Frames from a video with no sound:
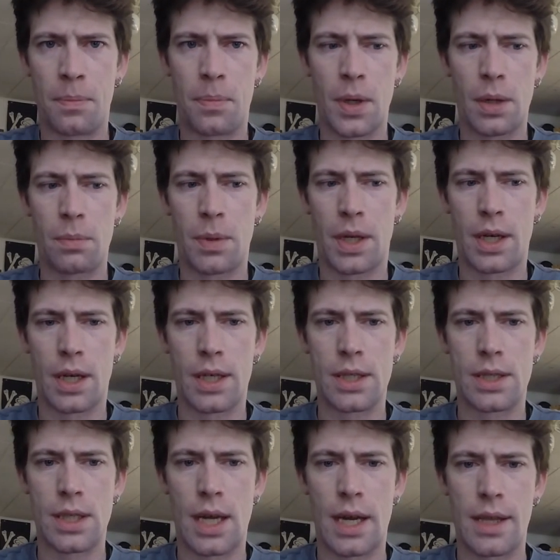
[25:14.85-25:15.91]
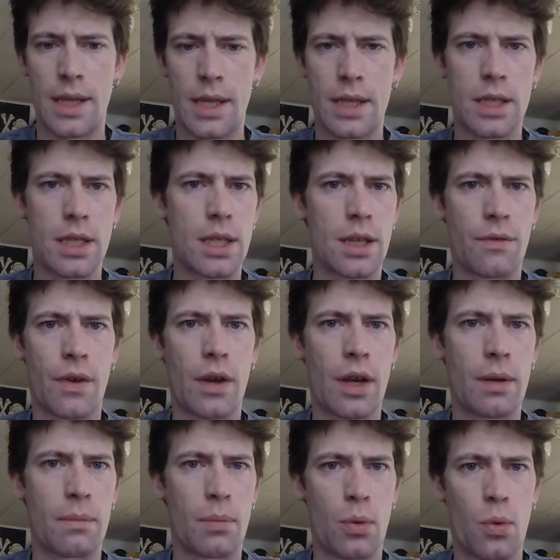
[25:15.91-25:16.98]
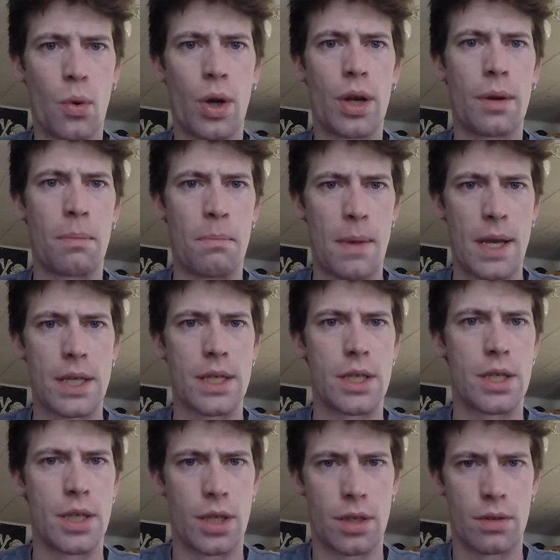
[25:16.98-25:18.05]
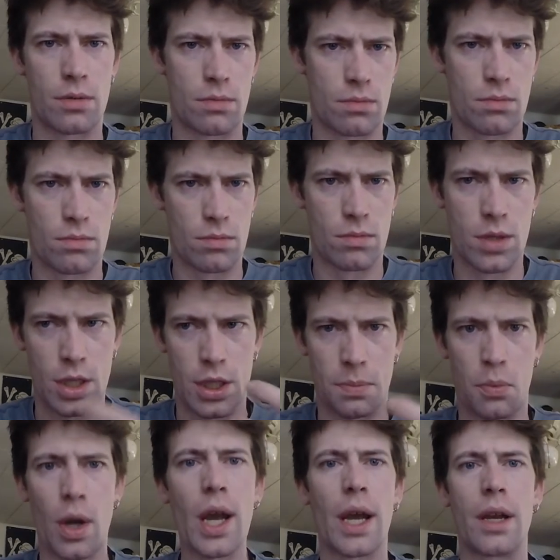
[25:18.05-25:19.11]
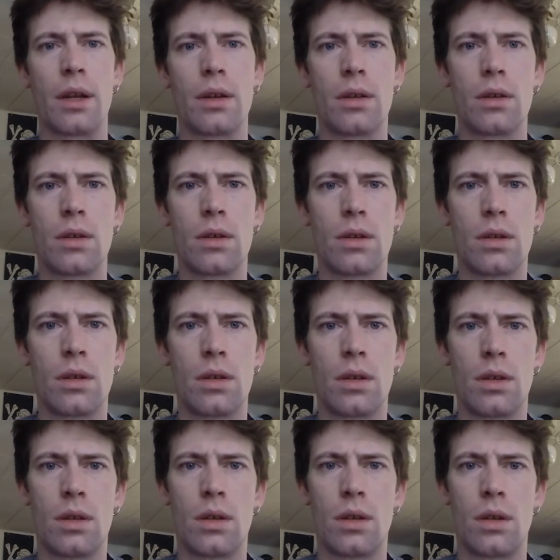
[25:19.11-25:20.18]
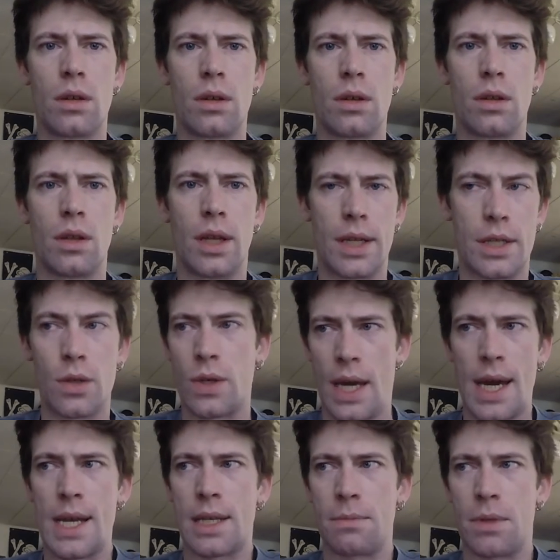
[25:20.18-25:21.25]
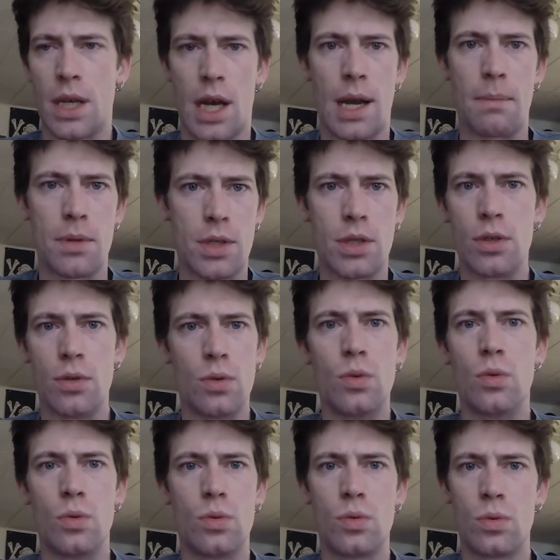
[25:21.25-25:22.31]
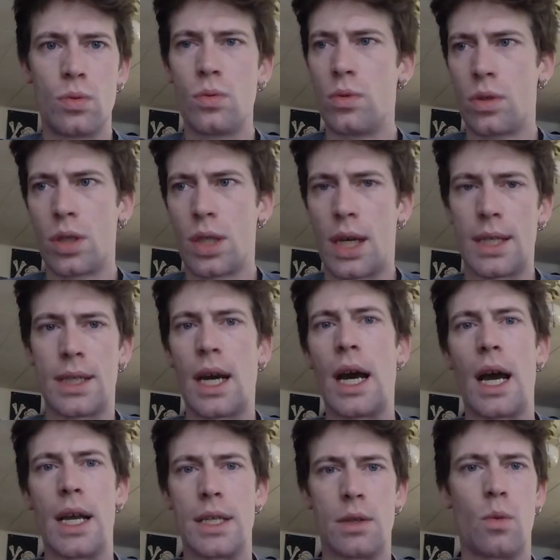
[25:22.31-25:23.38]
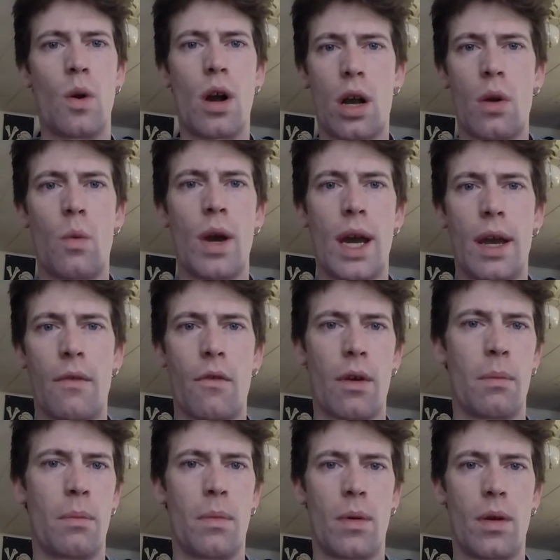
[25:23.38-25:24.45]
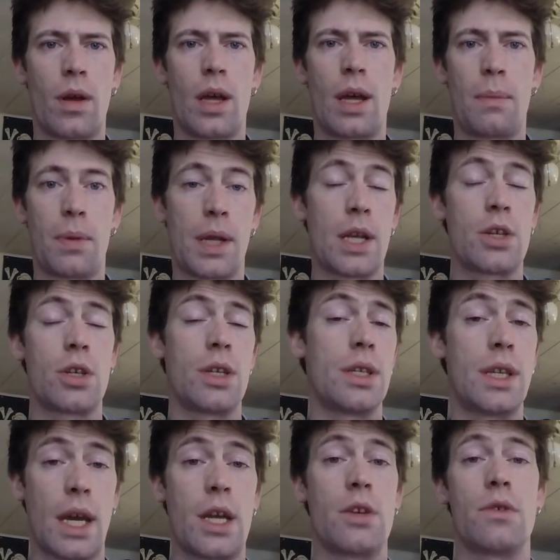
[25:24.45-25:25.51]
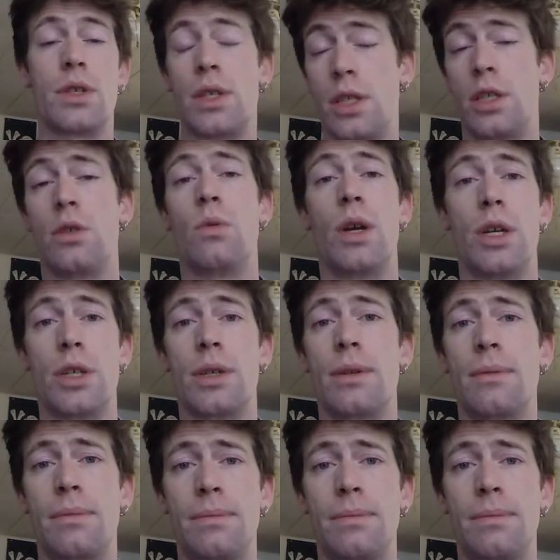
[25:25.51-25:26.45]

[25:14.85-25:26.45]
but because I think this is a very important message to, to spread. That it's okay sometimes to cut ties and walk away from a potentially dangerous situation.